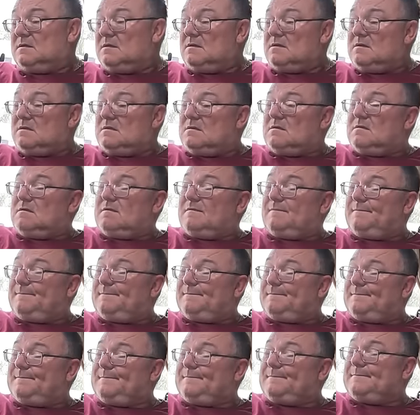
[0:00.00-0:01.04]

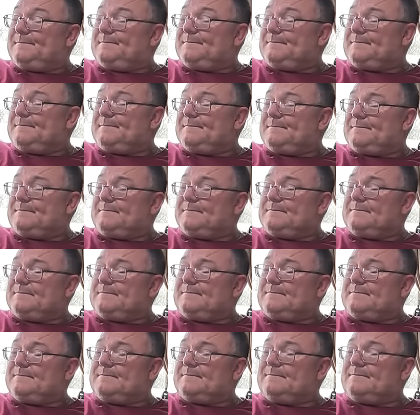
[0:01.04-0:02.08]

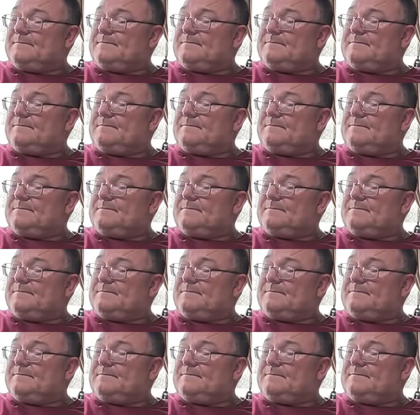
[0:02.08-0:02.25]
(silent)